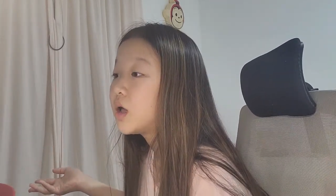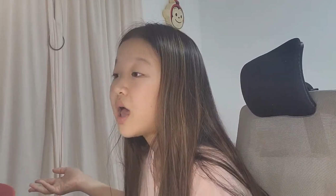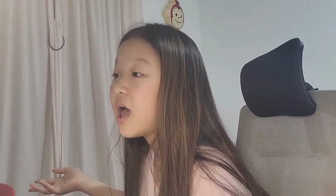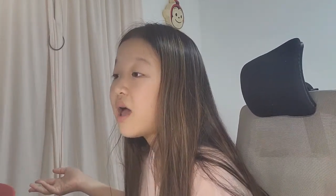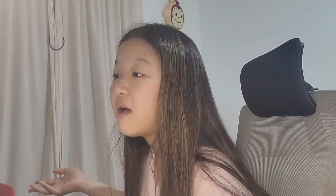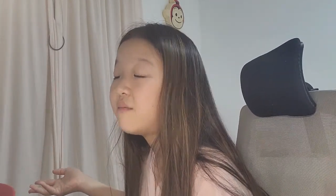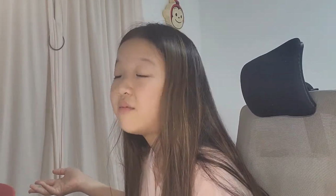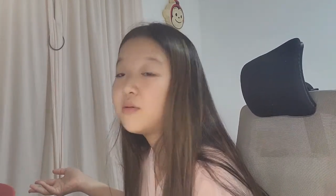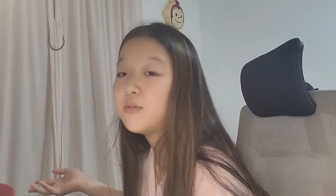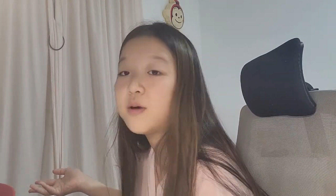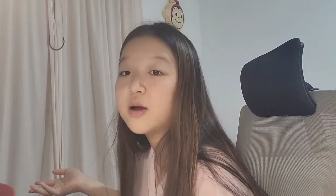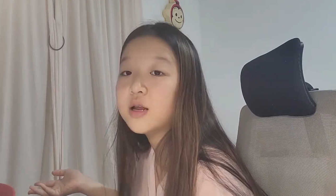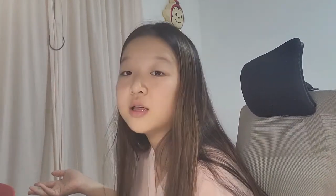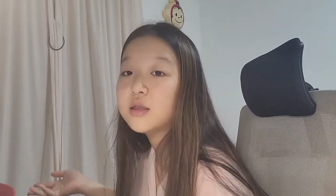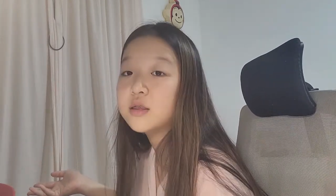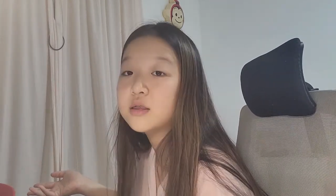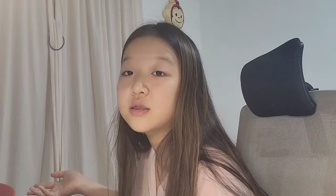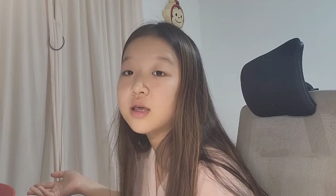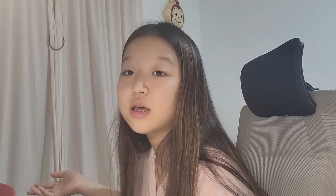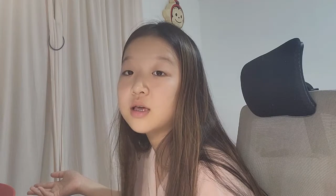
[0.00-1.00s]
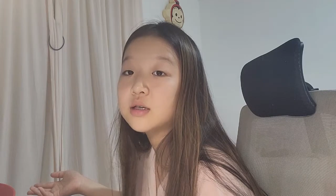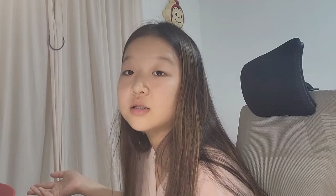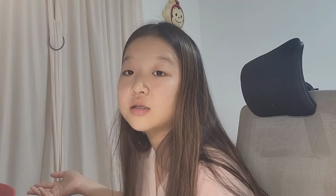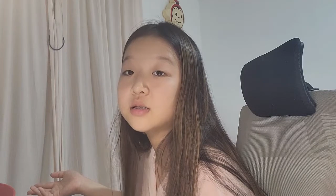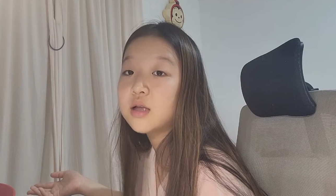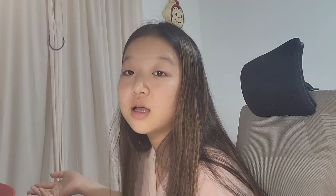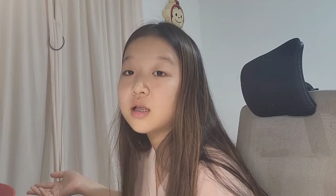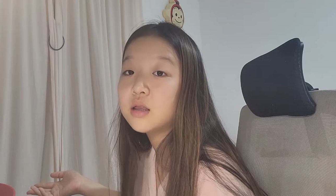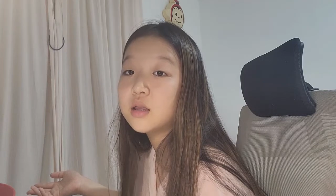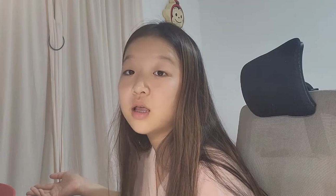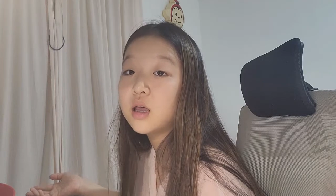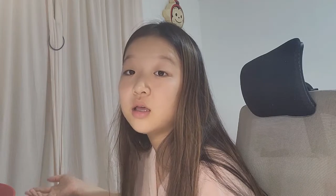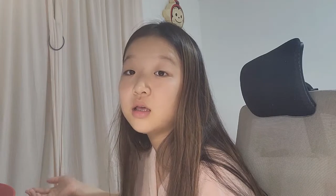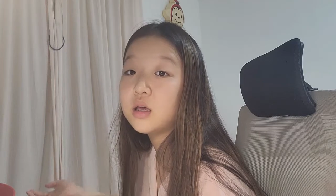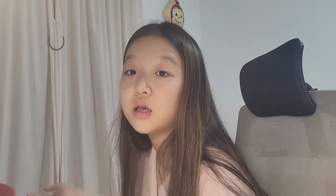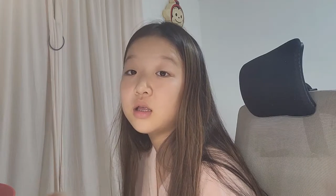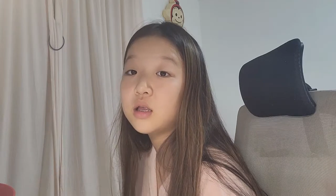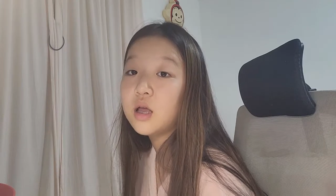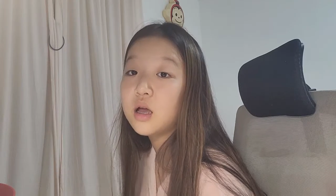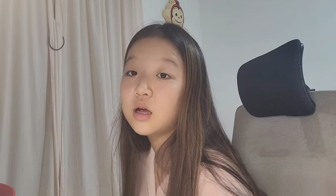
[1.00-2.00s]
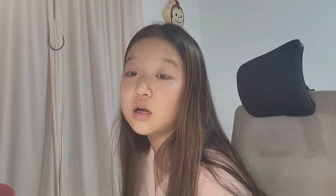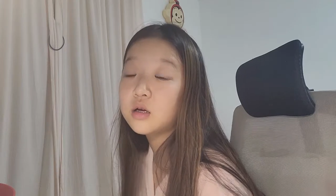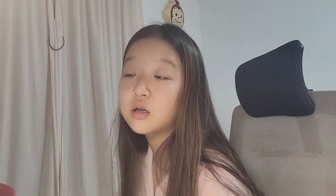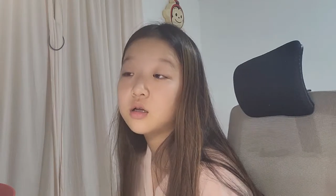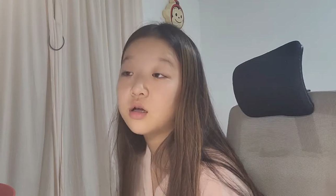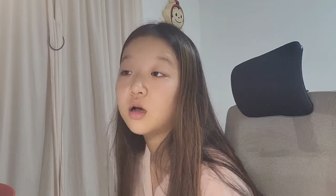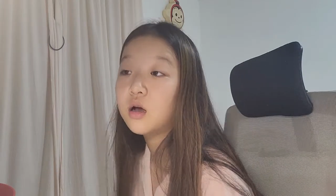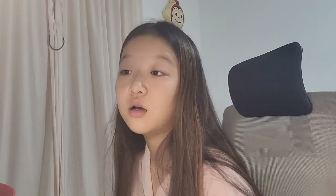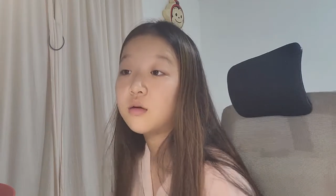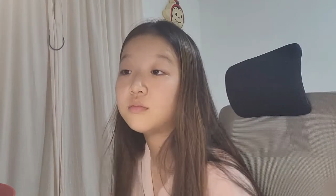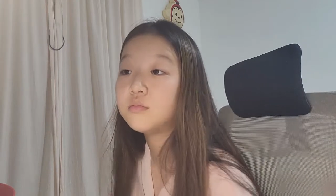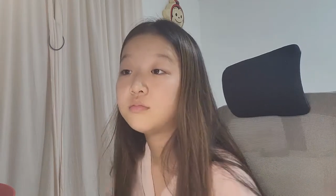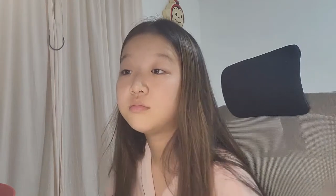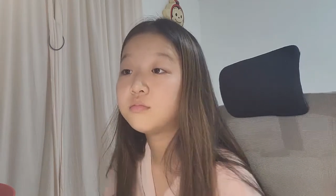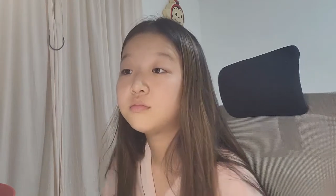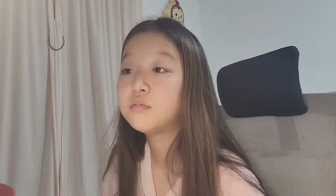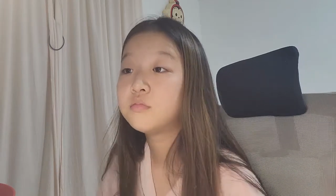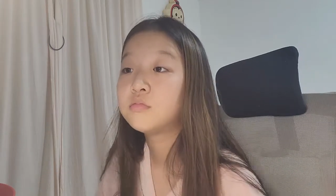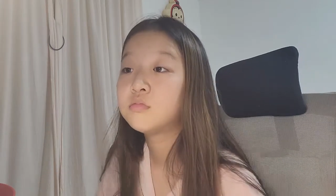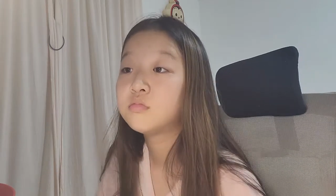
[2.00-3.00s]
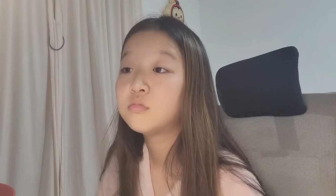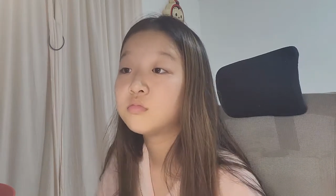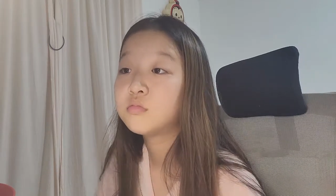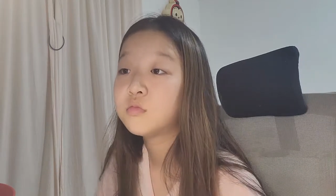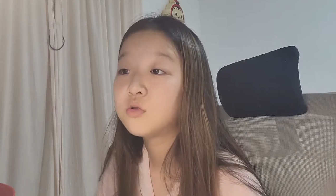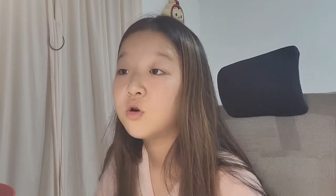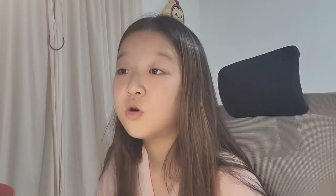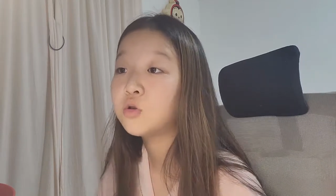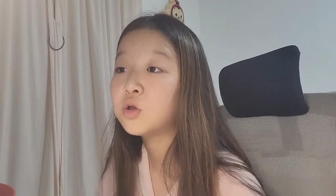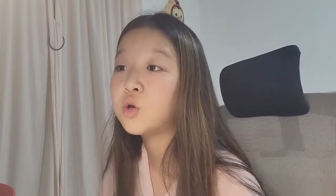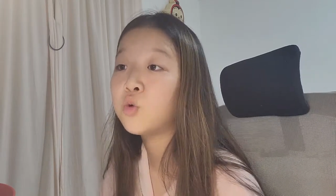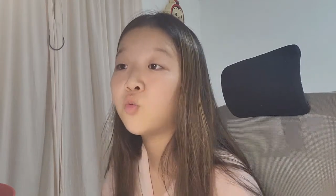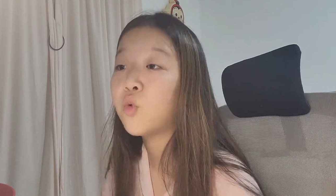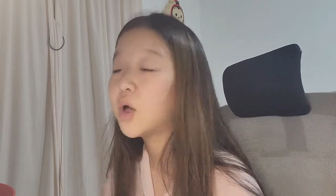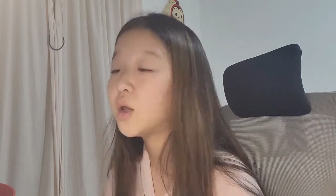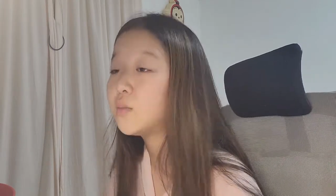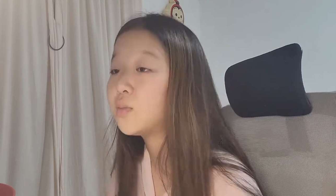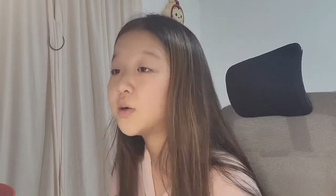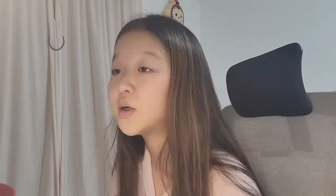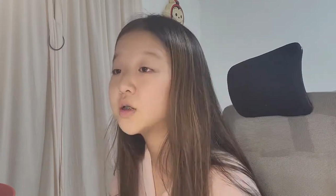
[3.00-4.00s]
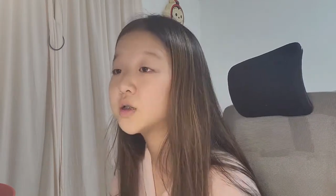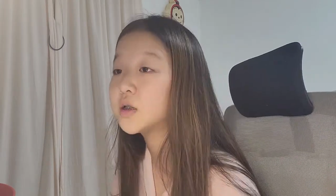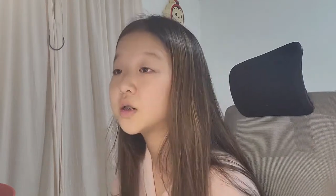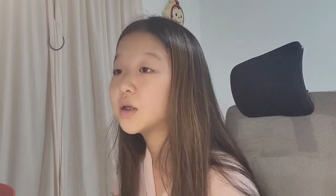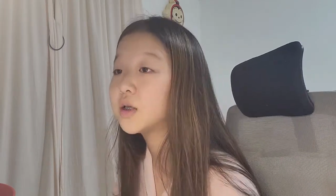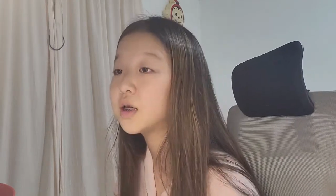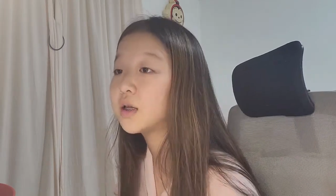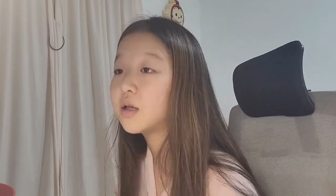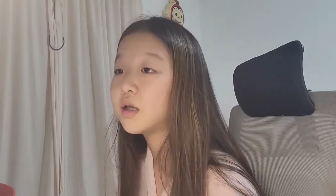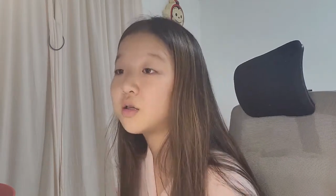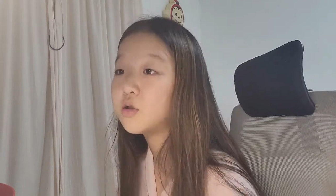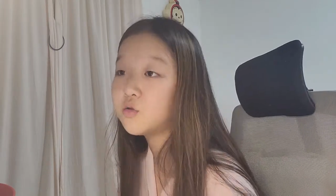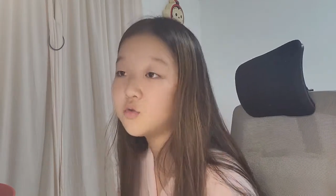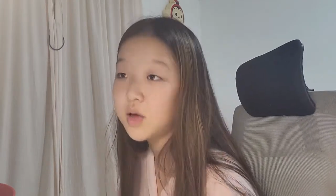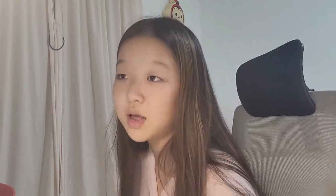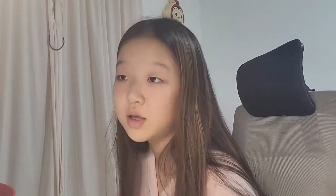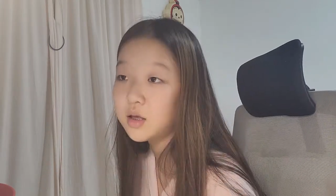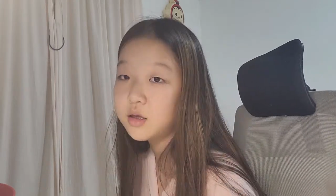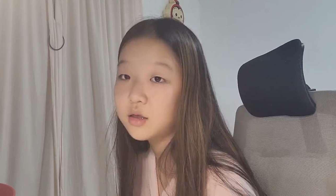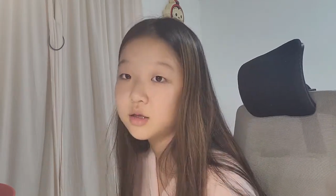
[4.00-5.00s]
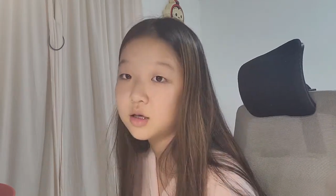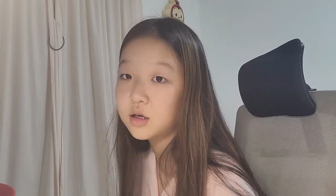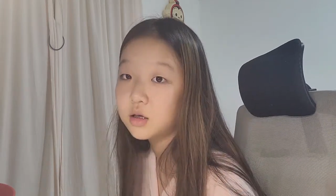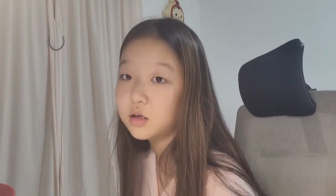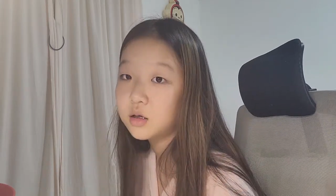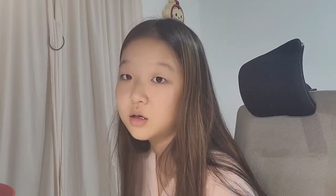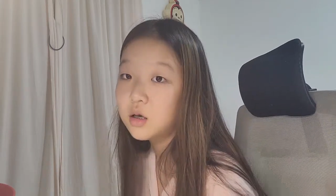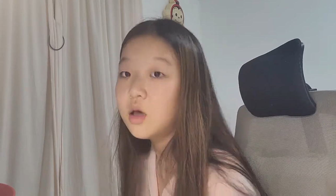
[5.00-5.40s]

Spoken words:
everybody thinks that they cannot, only one person cannot do anything,